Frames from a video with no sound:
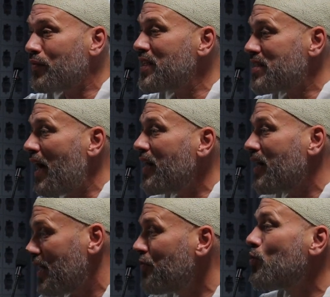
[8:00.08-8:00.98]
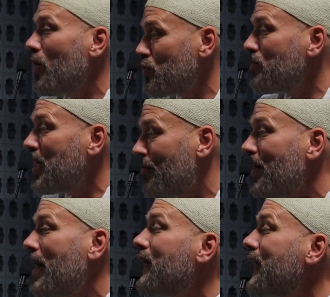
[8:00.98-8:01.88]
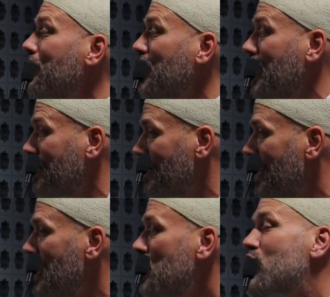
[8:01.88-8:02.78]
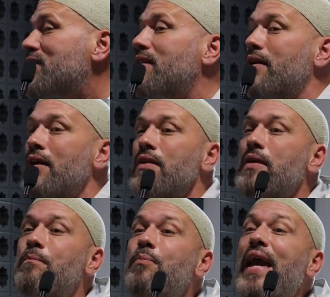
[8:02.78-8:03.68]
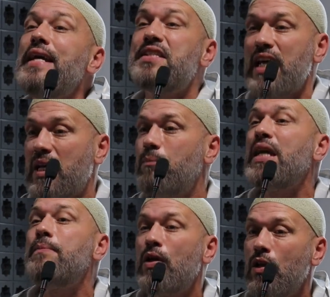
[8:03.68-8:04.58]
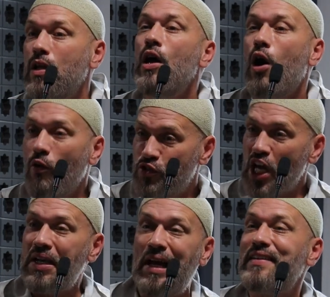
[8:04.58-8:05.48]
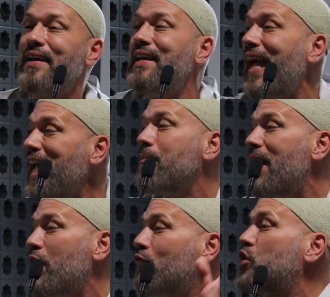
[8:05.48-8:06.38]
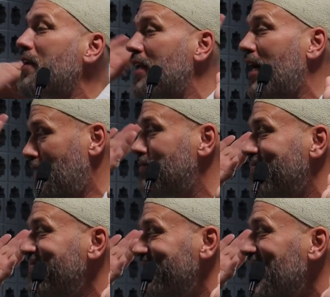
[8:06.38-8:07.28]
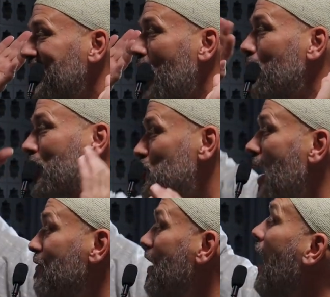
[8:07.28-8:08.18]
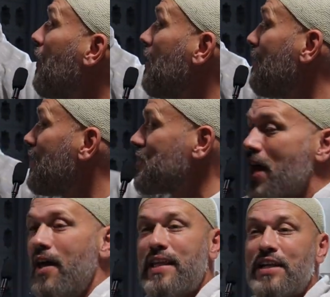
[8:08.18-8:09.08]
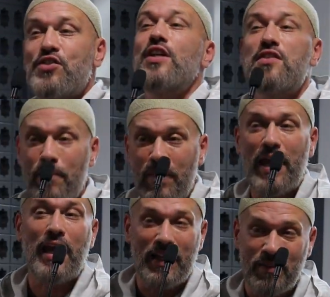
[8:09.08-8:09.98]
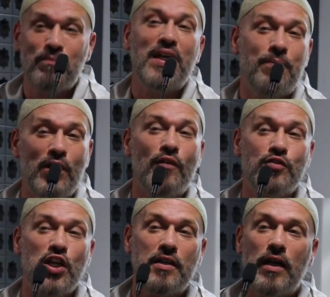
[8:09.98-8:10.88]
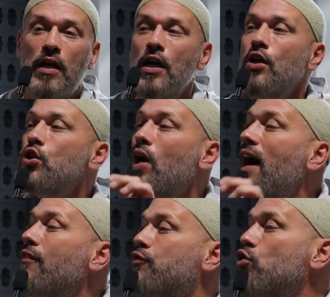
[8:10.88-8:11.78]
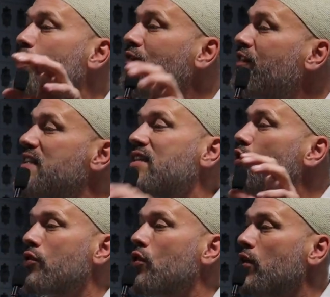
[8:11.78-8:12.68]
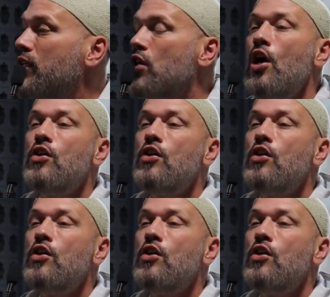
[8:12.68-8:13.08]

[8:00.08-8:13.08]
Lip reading: of this ayah, if you want to be of Ahlul Yameen, just the basic people of Jannah, the laymen of Jannah. Now, because we have higher levels, that's just the main people of Jannah. You have to revisit your knowledge.